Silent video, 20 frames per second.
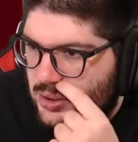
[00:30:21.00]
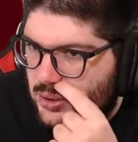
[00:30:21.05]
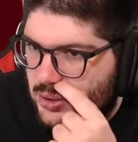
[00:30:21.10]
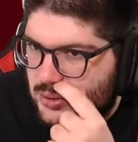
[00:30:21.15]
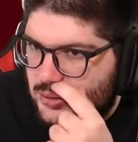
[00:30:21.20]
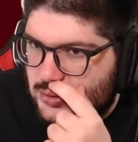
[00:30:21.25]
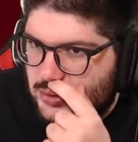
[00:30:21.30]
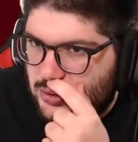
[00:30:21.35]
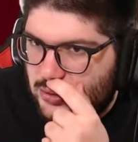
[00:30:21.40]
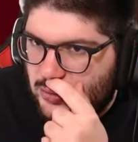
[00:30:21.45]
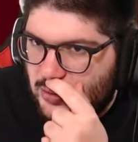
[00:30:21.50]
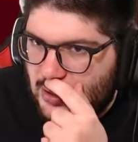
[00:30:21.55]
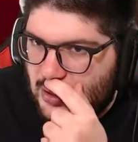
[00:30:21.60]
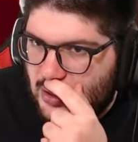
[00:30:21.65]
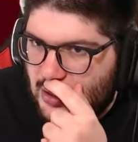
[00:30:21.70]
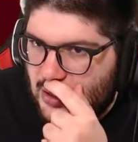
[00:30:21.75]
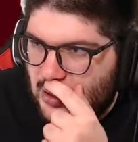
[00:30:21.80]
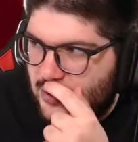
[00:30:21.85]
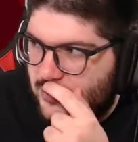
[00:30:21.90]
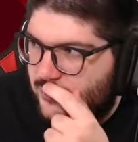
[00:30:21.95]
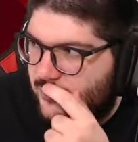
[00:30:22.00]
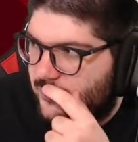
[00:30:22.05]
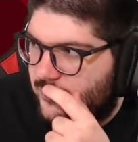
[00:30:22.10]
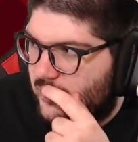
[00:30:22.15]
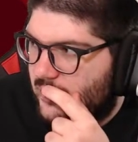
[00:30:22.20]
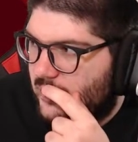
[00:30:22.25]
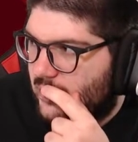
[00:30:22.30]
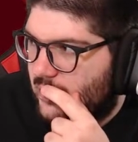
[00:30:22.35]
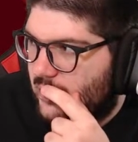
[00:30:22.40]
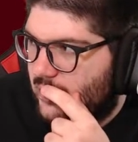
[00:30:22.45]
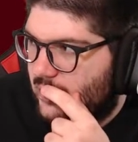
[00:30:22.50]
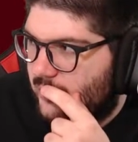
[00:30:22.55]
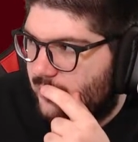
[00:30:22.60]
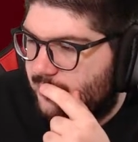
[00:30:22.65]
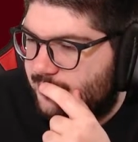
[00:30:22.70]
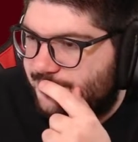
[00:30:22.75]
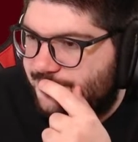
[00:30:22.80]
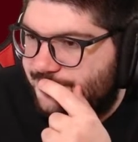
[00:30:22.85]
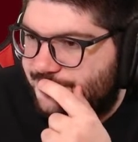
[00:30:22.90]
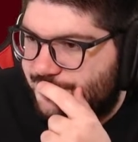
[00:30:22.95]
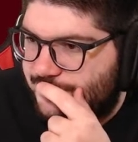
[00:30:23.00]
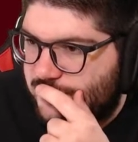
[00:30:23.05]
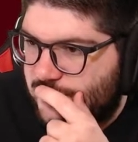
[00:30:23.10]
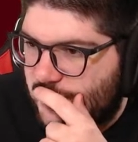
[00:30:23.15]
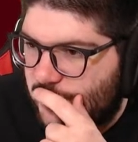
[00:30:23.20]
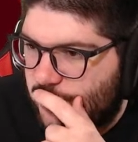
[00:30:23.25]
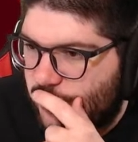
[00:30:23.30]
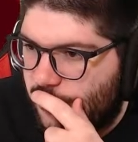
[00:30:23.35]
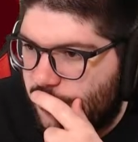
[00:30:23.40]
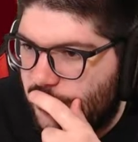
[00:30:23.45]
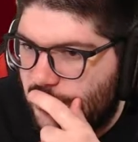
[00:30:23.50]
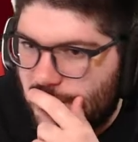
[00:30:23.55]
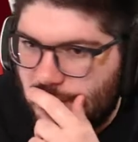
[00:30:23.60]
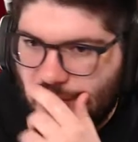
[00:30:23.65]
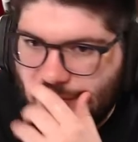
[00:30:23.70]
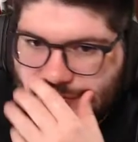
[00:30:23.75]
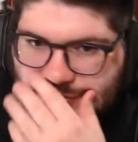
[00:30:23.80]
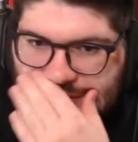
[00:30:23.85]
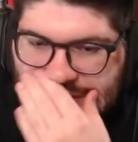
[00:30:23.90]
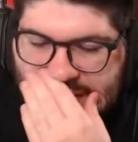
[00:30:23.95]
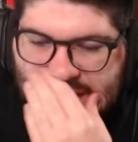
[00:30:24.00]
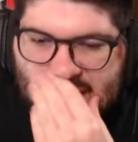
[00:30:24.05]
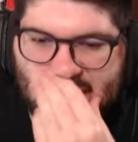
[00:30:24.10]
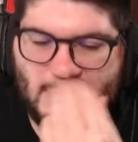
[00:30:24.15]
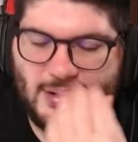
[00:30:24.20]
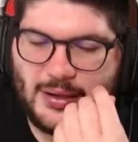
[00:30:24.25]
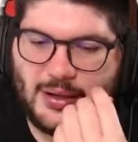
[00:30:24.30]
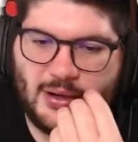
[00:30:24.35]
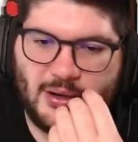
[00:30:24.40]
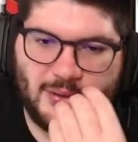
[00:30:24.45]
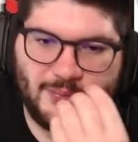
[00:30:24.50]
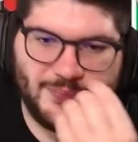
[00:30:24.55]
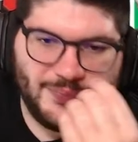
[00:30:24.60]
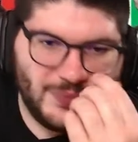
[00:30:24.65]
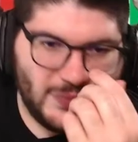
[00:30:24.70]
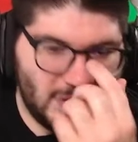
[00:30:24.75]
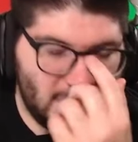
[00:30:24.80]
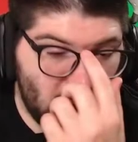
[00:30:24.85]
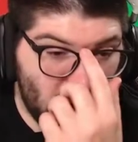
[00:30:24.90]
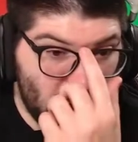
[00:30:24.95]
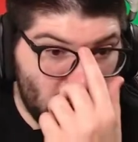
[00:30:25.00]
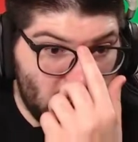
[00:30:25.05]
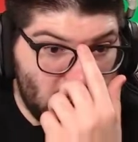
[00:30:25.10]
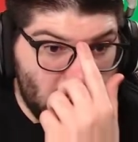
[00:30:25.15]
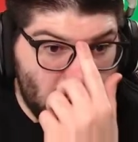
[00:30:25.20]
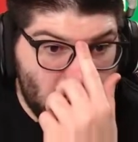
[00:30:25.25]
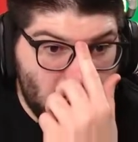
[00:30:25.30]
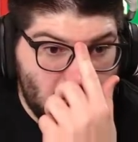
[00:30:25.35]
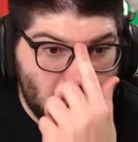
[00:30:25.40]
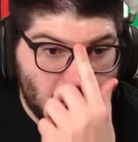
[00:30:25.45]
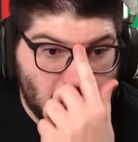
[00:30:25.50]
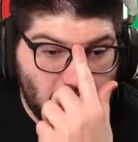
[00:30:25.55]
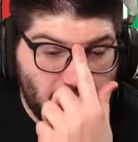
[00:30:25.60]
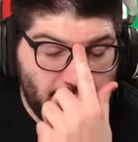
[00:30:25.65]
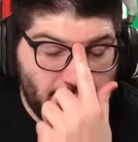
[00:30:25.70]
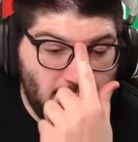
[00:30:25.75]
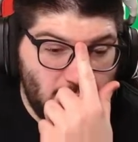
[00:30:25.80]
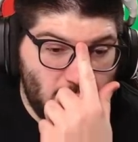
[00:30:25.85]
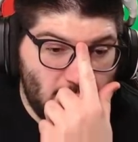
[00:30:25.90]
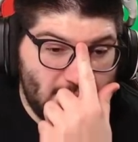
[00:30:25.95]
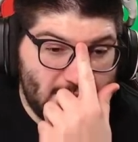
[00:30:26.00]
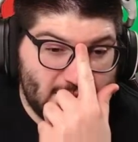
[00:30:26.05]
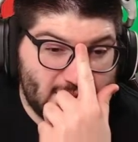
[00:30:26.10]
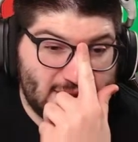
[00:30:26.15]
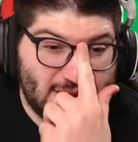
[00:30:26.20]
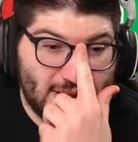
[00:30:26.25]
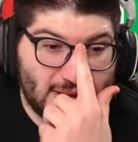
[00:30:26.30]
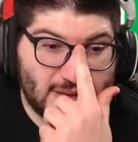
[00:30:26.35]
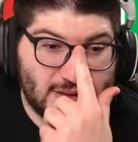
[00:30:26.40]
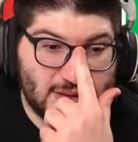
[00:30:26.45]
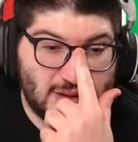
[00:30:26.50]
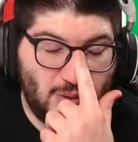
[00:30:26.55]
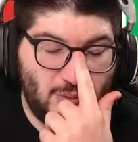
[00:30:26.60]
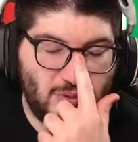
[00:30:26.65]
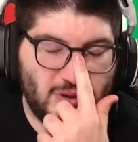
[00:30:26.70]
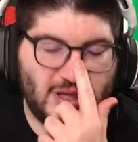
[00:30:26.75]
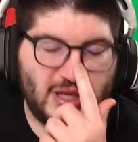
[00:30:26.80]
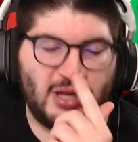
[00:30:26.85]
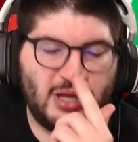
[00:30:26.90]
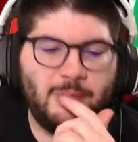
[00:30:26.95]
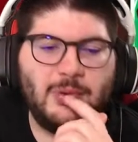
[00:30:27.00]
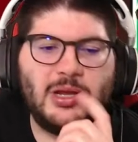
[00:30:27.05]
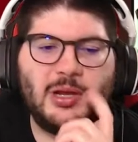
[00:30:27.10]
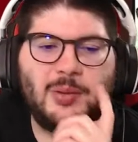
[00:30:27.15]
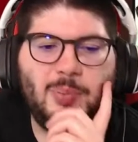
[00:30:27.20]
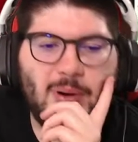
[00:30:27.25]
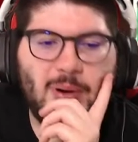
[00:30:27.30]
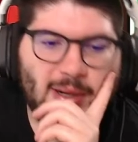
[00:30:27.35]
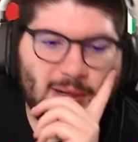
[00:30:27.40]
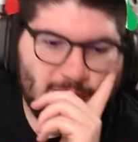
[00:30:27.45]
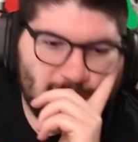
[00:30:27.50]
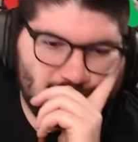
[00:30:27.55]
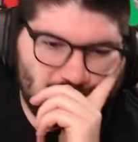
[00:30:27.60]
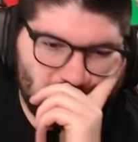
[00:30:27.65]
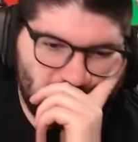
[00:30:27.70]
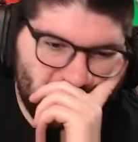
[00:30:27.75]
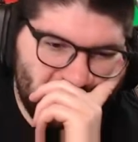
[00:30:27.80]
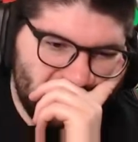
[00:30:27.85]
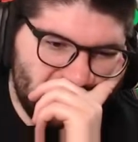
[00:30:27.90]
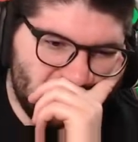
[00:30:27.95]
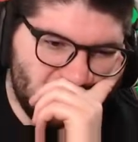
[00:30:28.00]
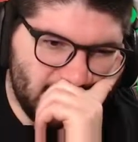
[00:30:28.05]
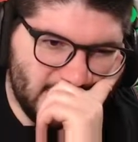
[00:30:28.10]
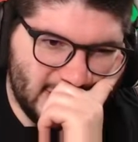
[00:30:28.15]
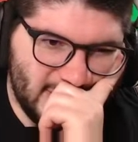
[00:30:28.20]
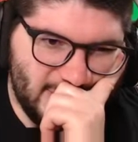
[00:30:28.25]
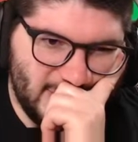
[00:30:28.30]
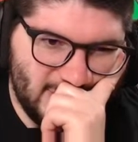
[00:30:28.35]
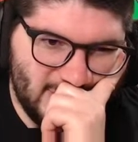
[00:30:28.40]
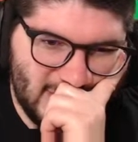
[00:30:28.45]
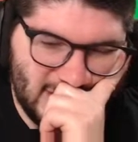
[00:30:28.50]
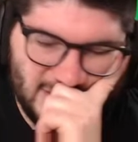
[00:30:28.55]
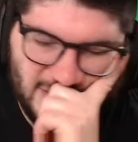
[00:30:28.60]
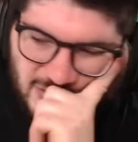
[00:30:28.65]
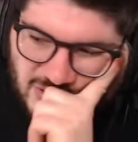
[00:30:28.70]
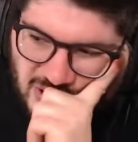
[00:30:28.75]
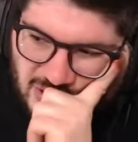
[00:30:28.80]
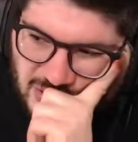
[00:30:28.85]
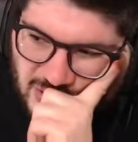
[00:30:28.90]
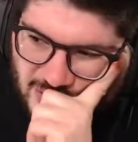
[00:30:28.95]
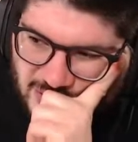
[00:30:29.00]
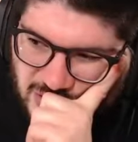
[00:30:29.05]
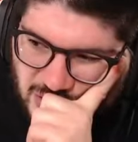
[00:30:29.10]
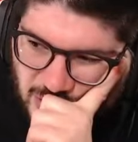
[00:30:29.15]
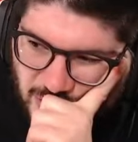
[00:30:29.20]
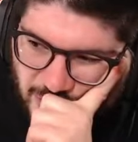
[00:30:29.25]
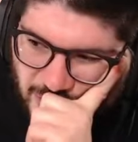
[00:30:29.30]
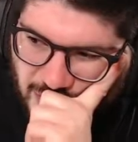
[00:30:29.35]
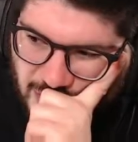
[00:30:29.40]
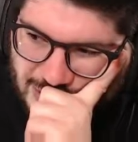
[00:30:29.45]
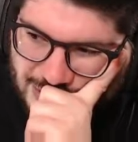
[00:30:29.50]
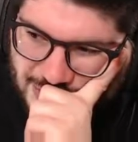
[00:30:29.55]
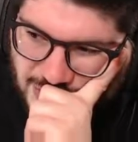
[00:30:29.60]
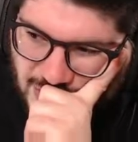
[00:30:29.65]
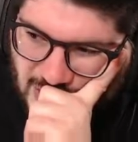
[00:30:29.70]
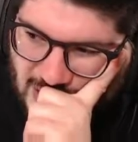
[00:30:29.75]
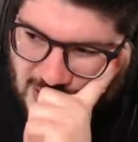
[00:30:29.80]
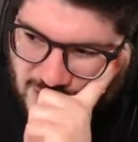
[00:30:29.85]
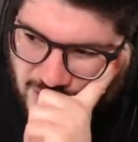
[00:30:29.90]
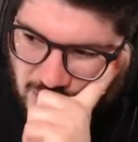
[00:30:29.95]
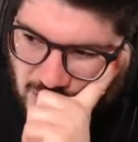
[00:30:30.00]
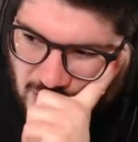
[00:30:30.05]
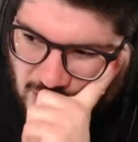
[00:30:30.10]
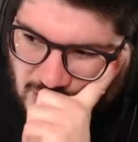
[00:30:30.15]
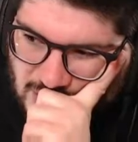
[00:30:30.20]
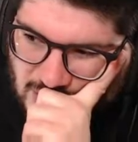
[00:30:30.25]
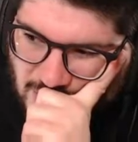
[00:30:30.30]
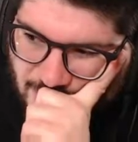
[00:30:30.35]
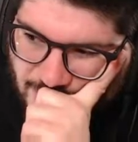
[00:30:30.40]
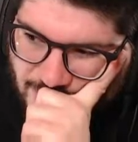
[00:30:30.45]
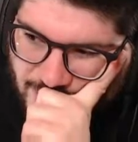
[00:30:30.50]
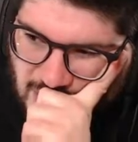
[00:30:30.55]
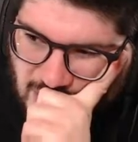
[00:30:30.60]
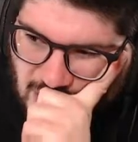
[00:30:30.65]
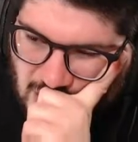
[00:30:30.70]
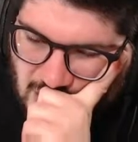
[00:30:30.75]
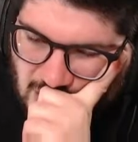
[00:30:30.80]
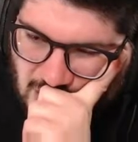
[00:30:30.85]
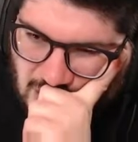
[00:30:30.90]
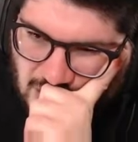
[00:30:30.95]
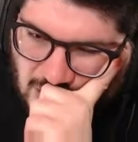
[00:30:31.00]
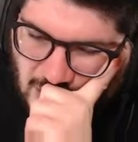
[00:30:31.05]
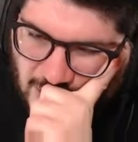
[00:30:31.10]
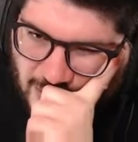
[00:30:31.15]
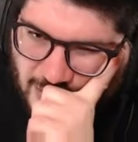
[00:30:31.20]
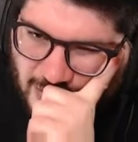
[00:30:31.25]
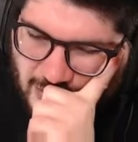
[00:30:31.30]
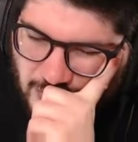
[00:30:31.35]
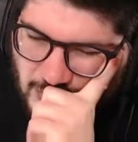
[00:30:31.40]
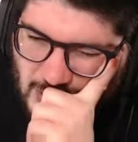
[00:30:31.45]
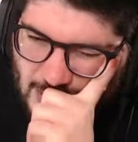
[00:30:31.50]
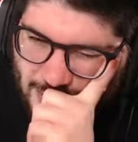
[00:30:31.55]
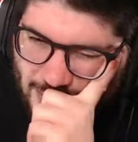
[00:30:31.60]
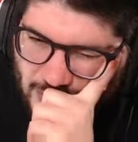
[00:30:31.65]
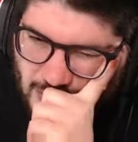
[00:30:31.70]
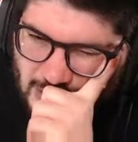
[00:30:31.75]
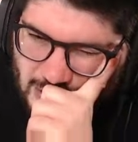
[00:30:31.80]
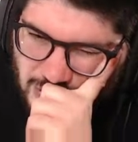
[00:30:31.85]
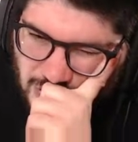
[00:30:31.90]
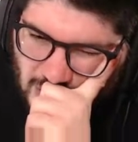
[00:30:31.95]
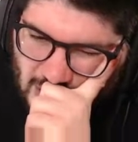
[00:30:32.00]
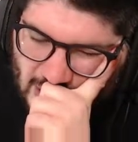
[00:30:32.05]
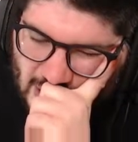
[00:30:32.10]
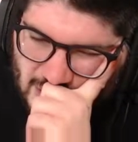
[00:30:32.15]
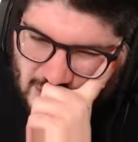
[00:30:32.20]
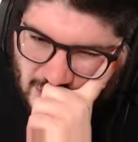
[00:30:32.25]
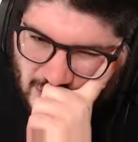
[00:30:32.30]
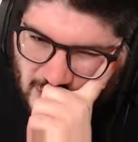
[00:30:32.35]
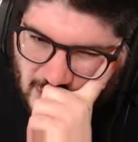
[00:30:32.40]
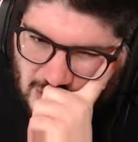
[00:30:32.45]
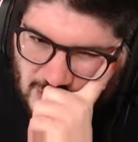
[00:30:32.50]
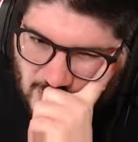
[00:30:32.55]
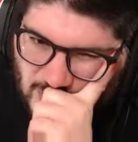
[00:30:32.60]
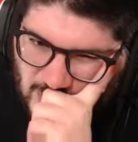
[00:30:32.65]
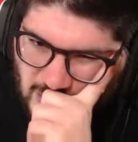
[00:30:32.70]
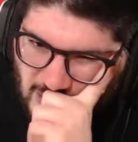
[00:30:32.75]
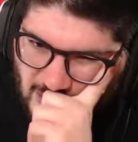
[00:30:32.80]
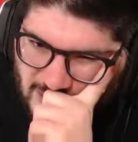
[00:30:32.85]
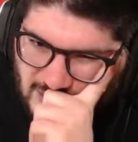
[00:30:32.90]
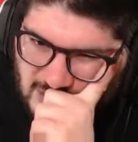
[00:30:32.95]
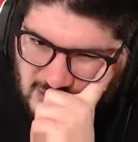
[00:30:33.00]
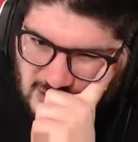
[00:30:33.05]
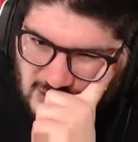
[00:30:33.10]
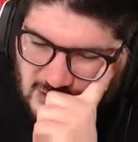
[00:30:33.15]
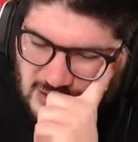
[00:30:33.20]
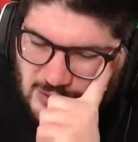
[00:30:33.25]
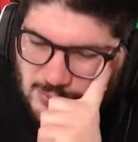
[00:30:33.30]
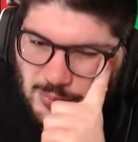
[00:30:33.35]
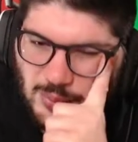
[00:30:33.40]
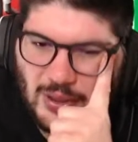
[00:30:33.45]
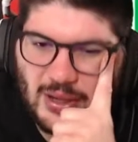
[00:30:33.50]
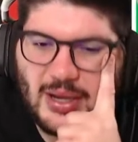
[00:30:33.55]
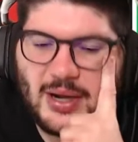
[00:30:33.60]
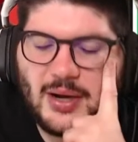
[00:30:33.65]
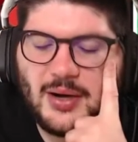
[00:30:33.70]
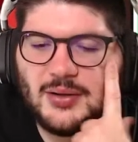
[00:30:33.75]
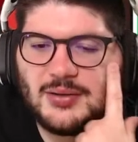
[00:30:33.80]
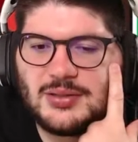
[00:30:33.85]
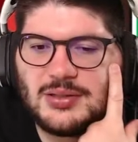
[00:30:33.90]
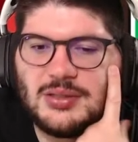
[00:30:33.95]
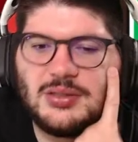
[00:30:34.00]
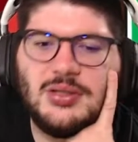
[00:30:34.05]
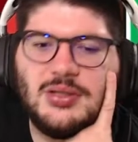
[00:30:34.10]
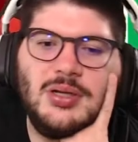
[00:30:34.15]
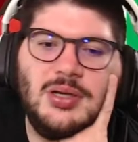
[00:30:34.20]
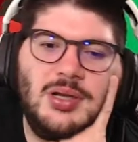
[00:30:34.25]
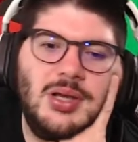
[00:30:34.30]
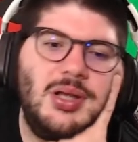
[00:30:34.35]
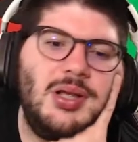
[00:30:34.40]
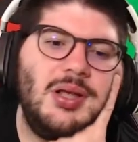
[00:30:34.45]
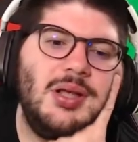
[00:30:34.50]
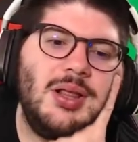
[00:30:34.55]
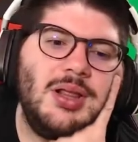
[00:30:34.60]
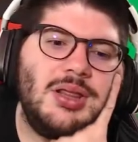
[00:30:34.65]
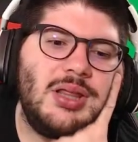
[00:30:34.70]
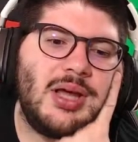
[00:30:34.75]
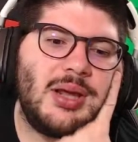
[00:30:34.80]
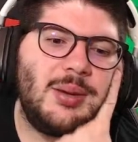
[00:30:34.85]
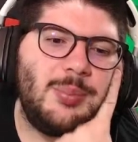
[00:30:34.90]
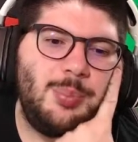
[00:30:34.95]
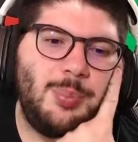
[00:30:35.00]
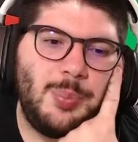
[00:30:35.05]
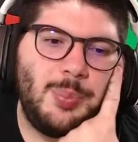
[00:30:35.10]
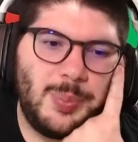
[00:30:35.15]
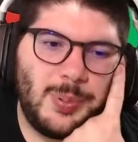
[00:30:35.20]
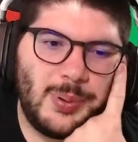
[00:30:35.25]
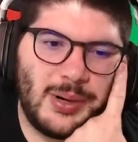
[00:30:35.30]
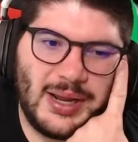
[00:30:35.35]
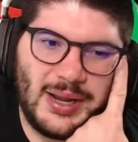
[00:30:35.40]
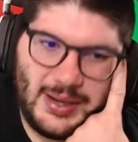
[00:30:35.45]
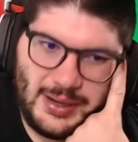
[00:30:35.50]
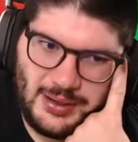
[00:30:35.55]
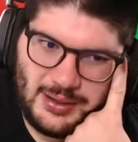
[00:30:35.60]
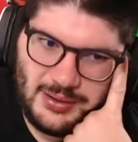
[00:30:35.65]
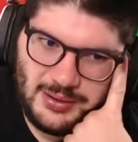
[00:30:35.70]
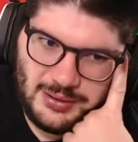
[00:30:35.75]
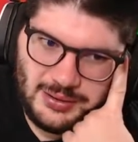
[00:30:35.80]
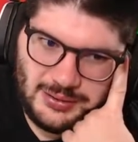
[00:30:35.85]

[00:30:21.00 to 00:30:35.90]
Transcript: So you have, um, put it off to the side here. So if you wanted to get double game week players, as many double game week players, you said you have two free transfers. So you have three free transfers, but you have six players that blank.